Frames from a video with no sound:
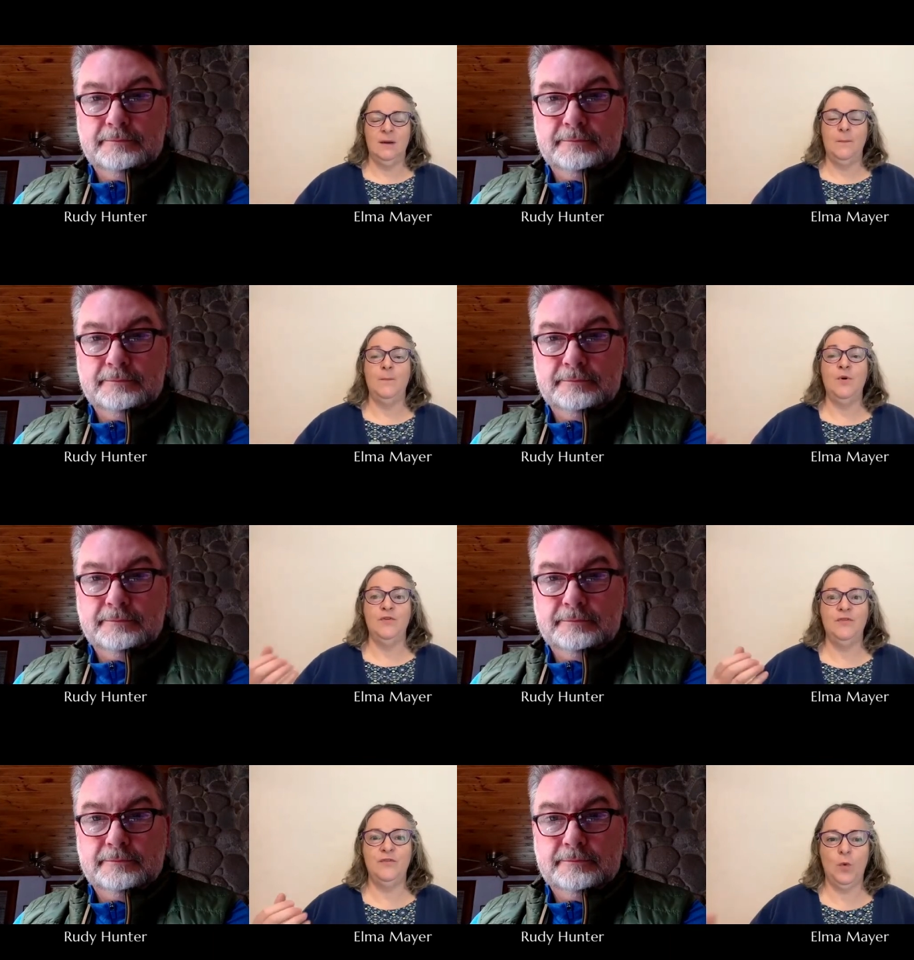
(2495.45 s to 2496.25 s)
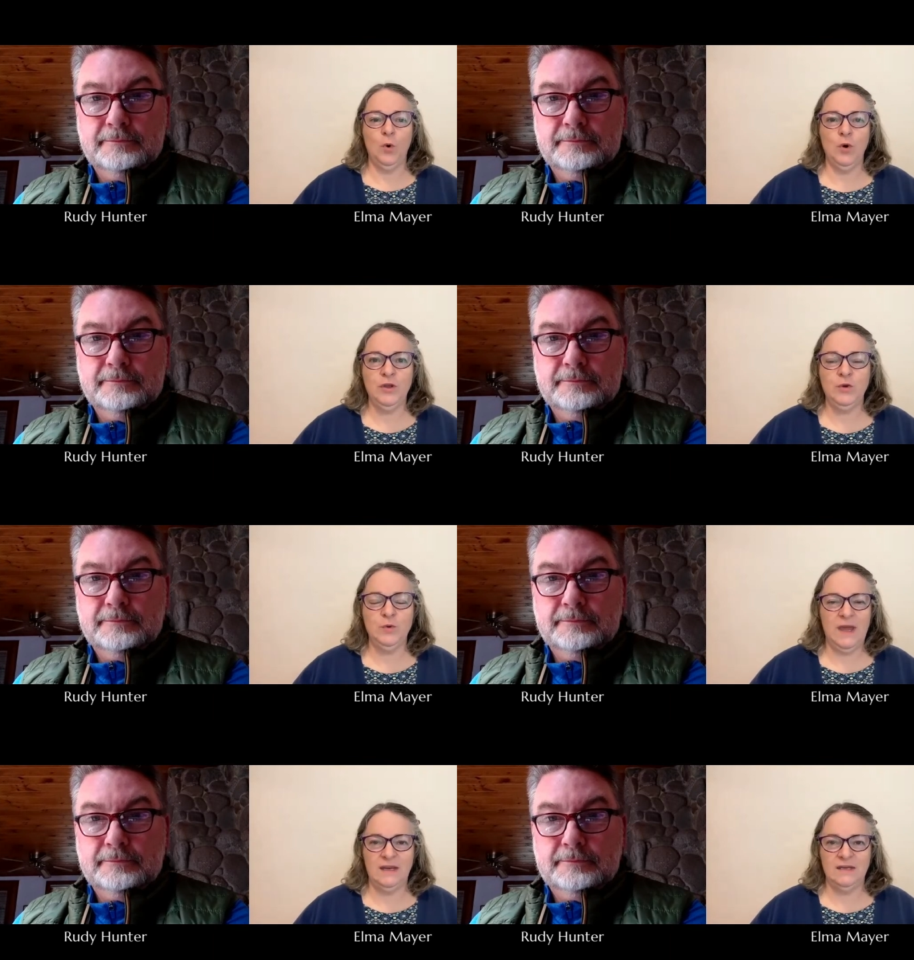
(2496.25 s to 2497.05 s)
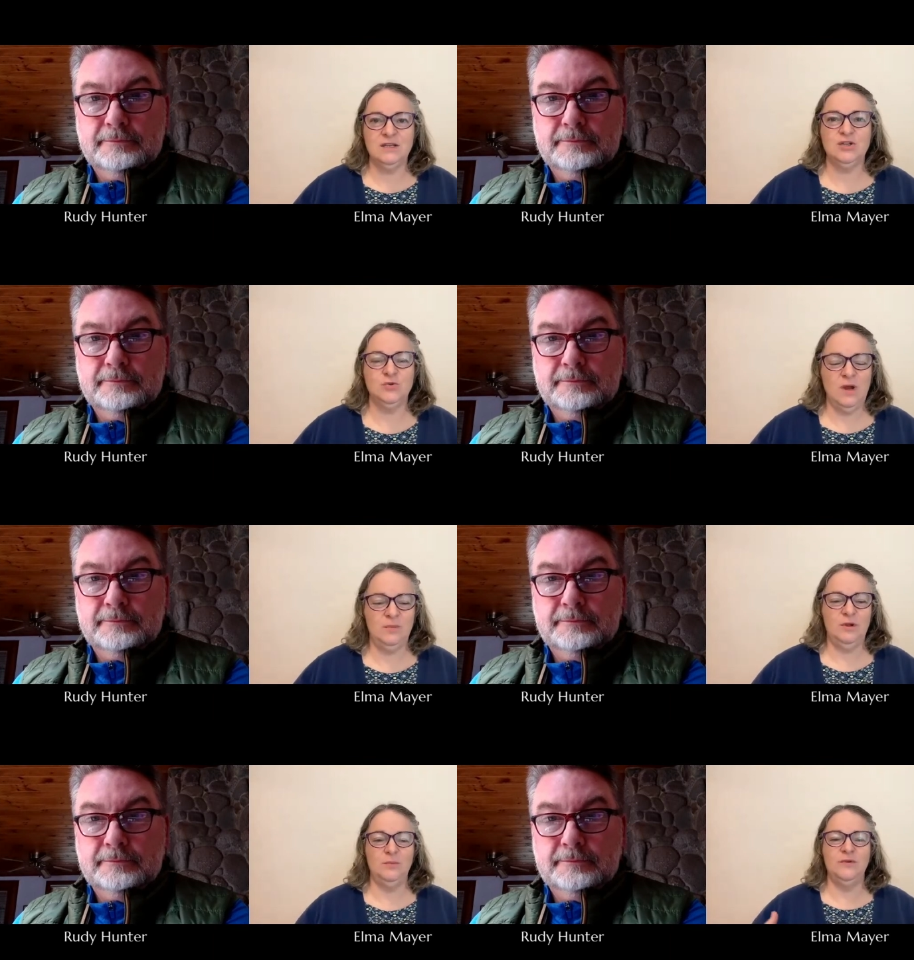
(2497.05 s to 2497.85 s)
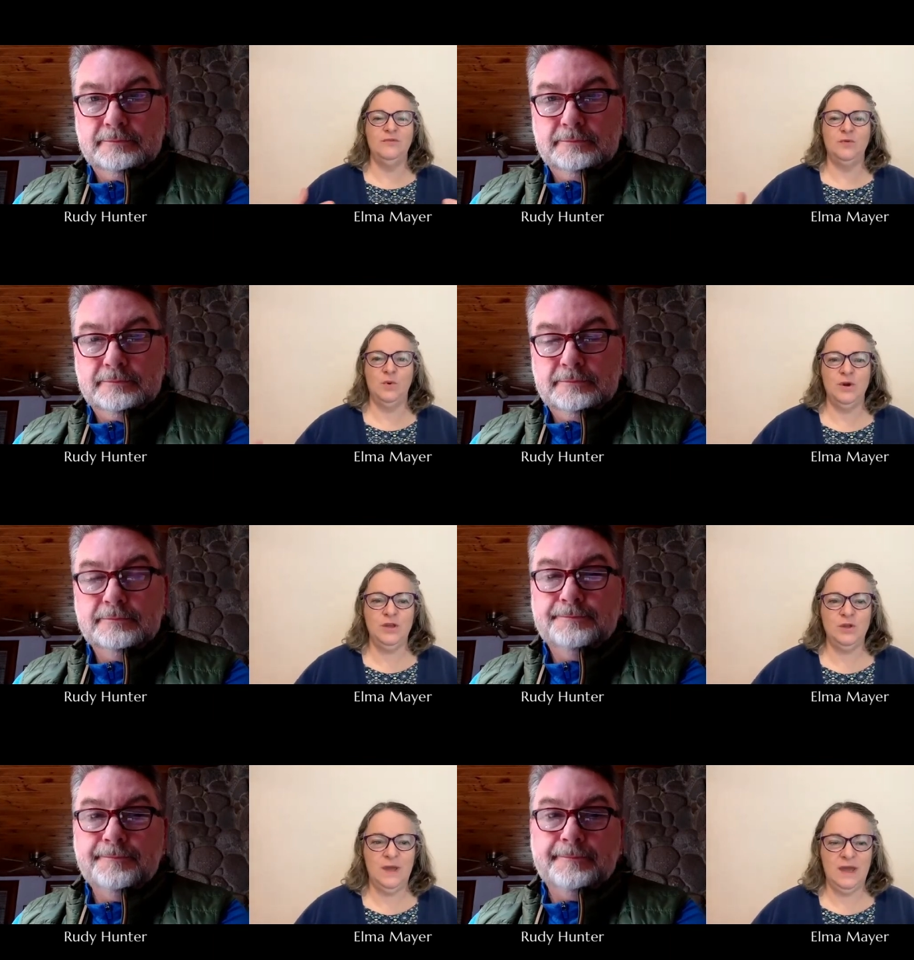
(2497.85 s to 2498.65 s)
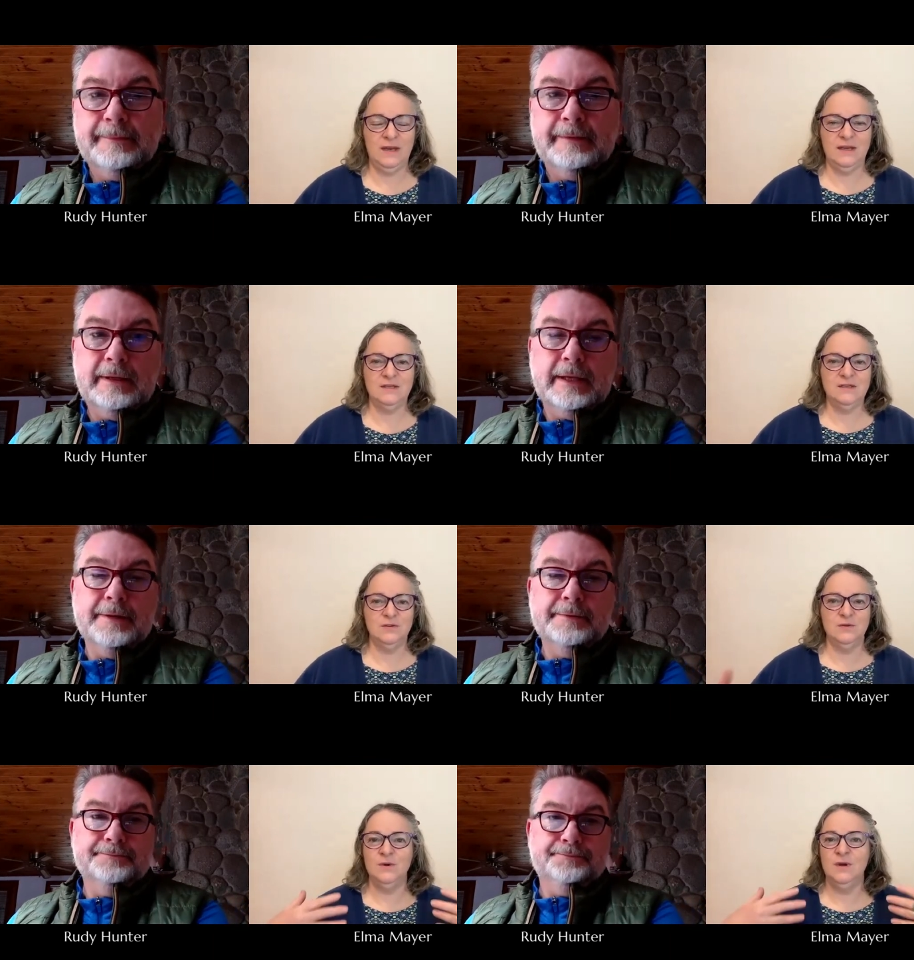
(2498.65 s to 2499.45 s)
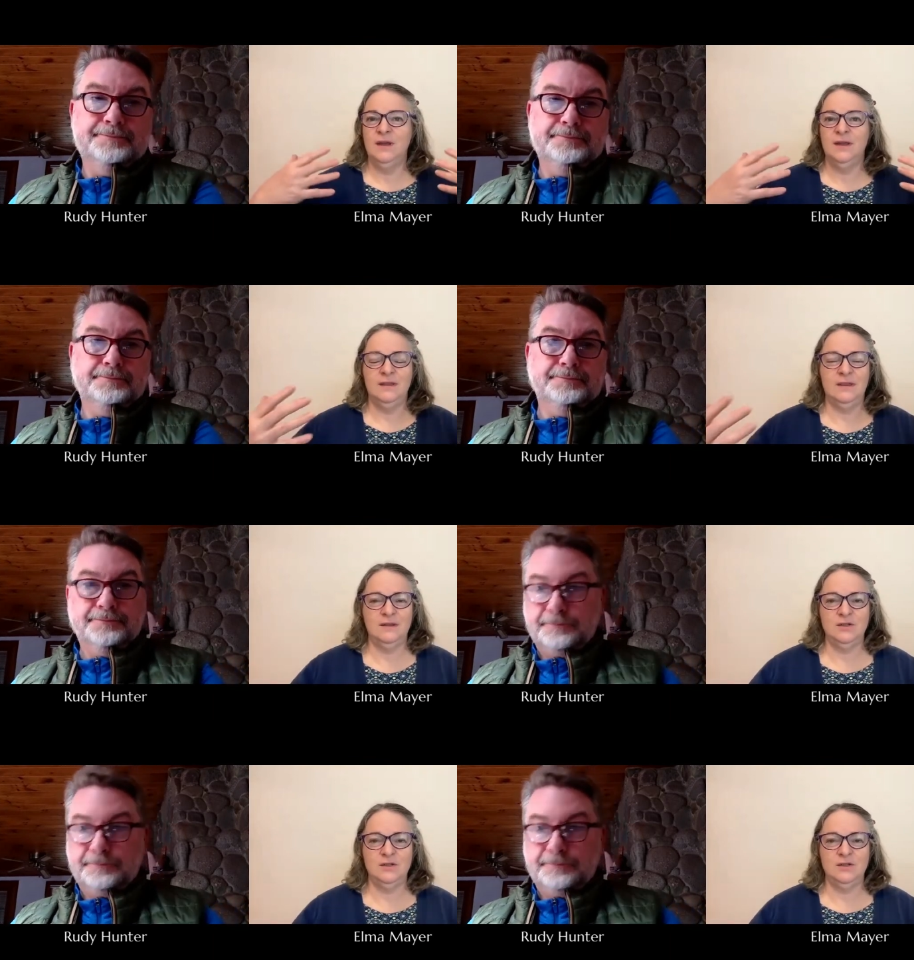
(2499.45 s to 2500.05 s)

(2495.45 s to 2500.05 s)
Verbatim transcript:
Speaker 1: before you get into trouble, before you get into the